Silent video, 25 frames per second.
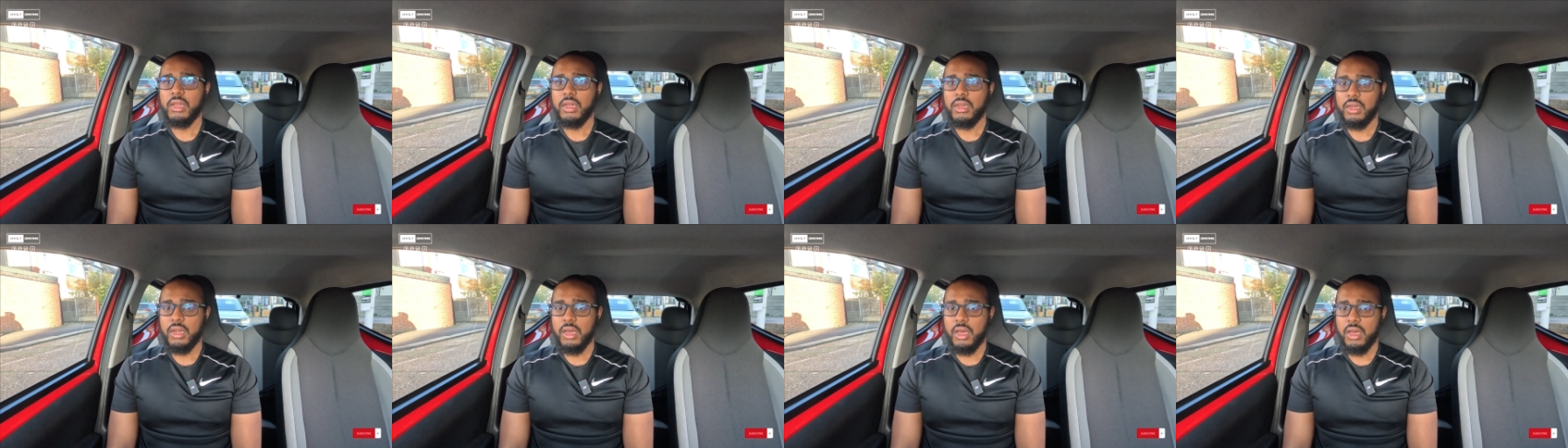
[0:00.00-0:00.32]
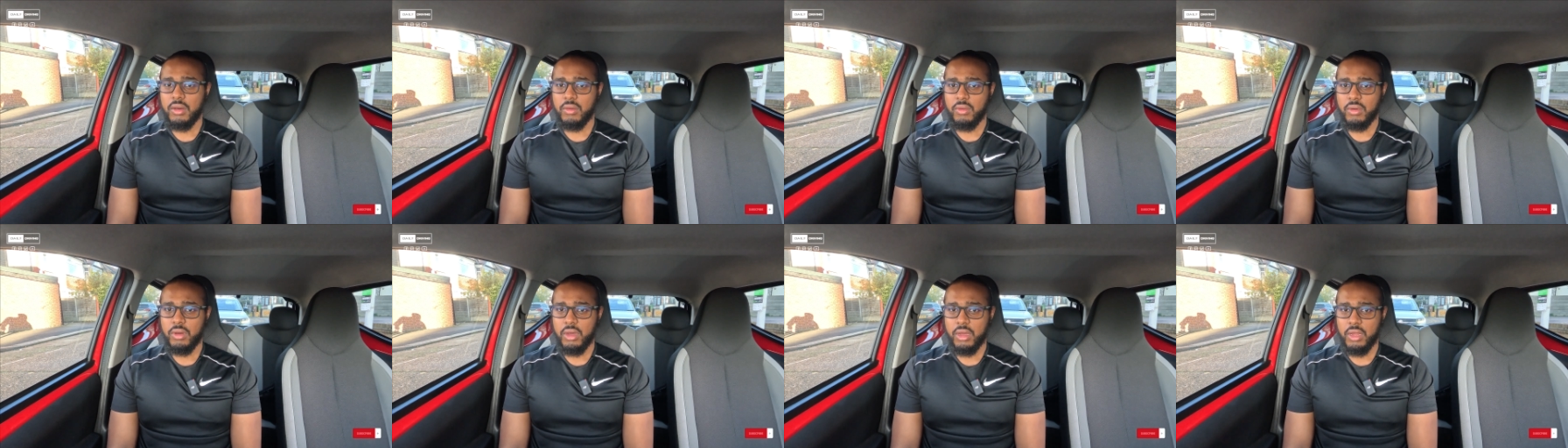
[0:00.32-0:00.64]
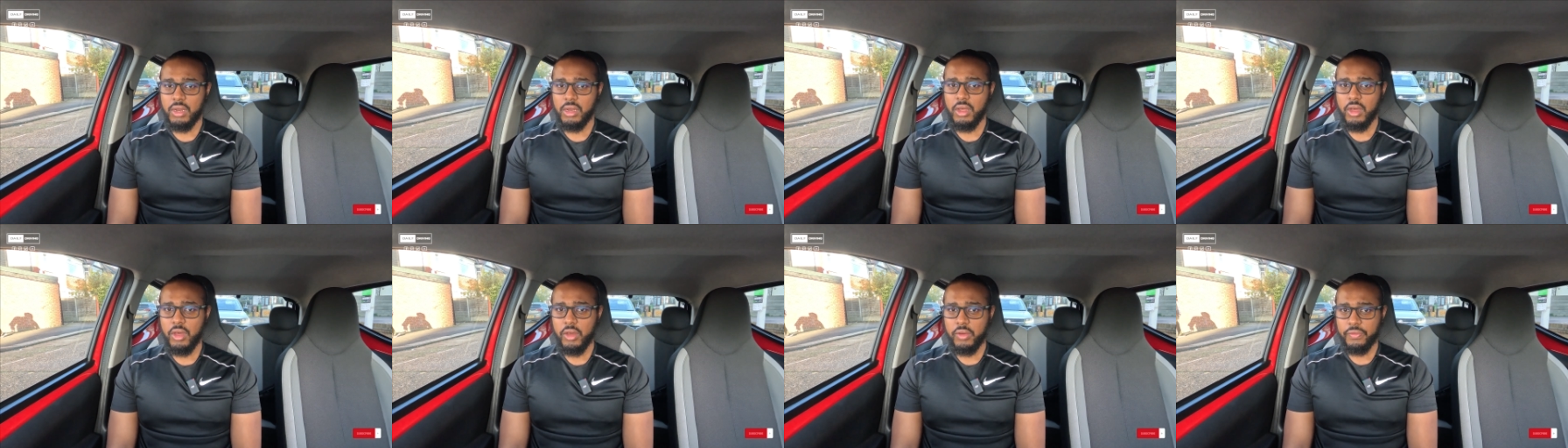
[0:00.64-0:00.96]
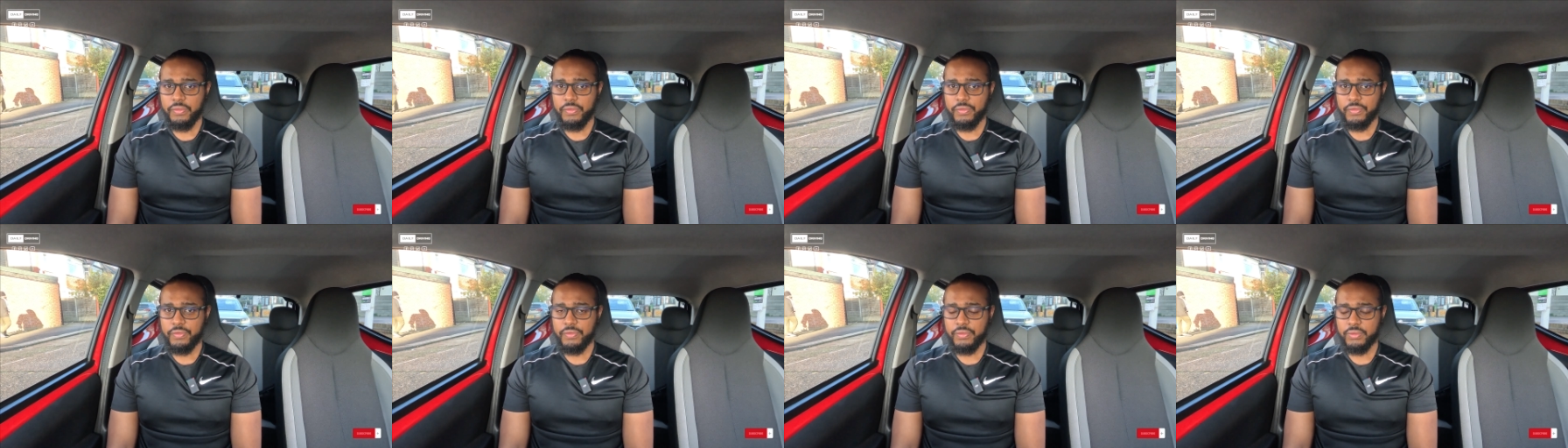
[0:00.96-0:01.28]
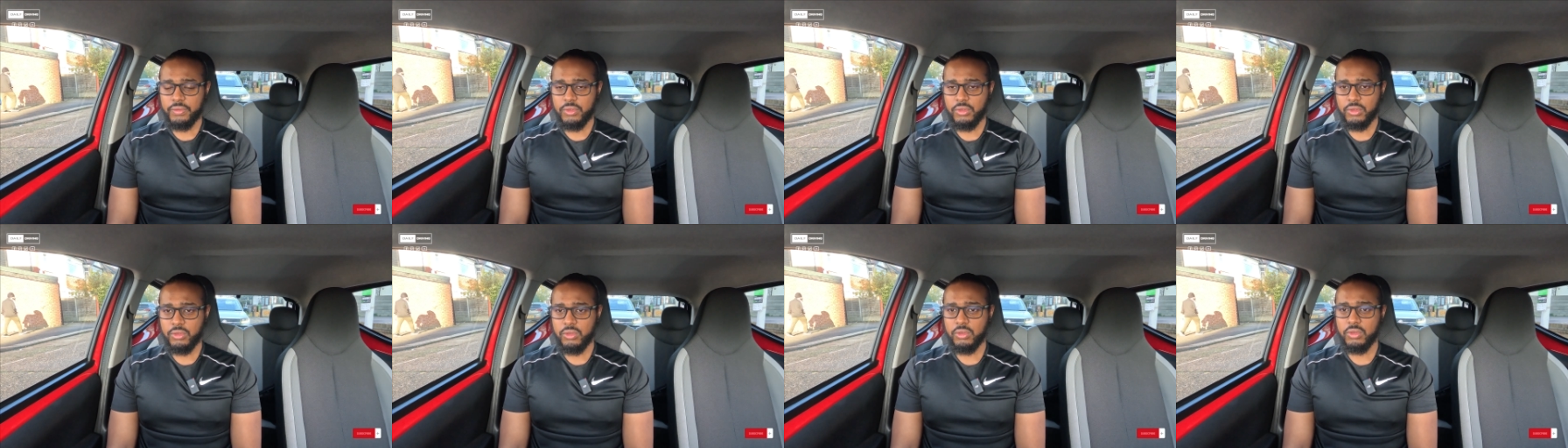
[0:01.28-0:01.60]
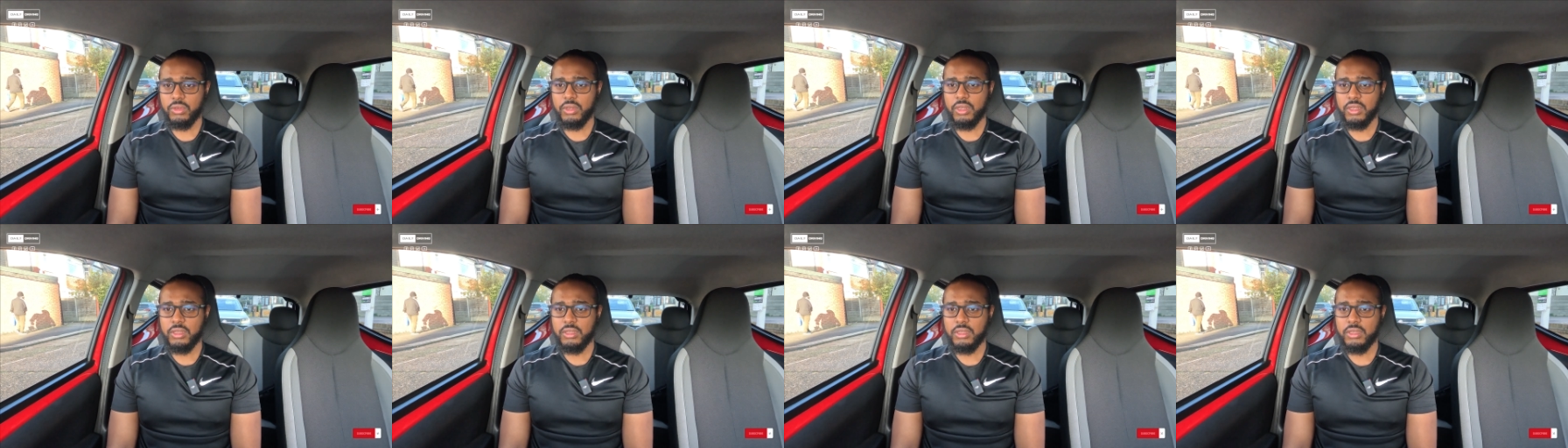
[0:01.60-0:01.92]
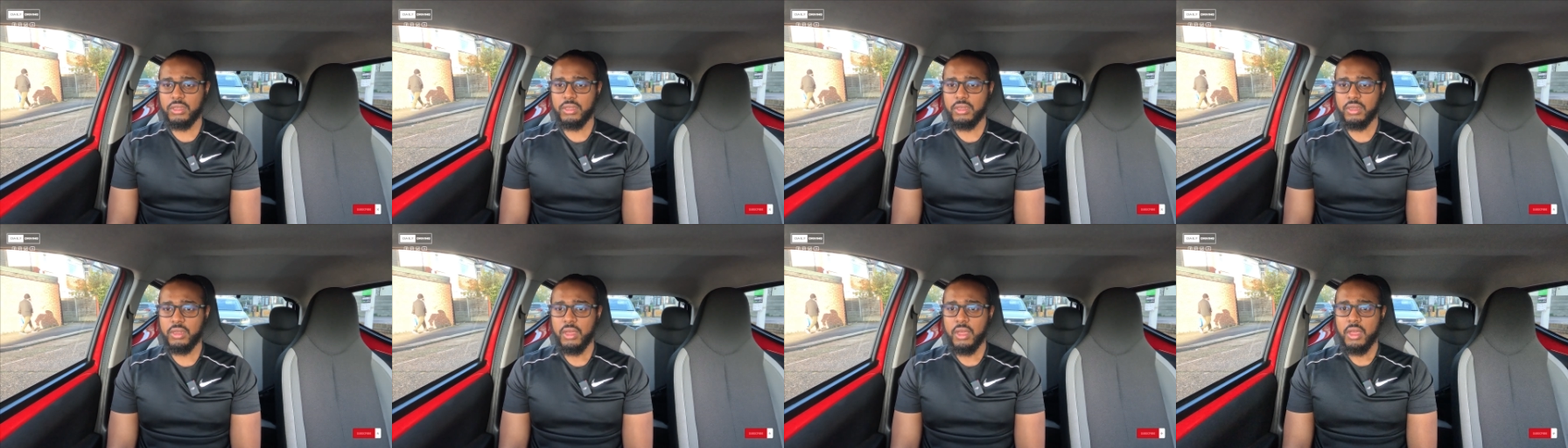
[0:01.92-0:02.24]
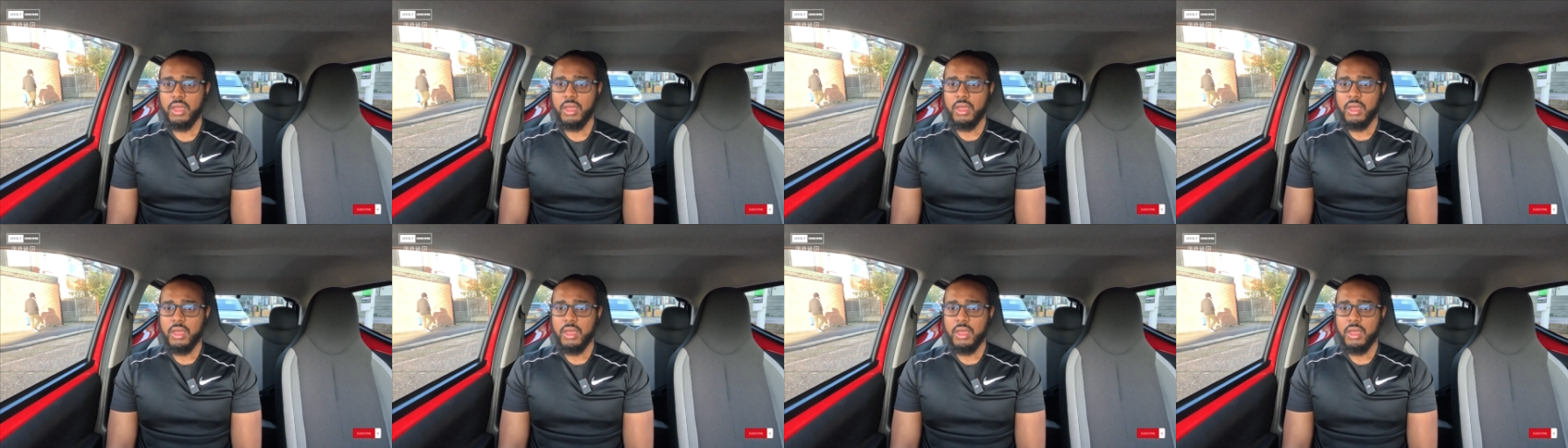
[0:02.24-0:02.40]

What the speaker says: Now a lot of students,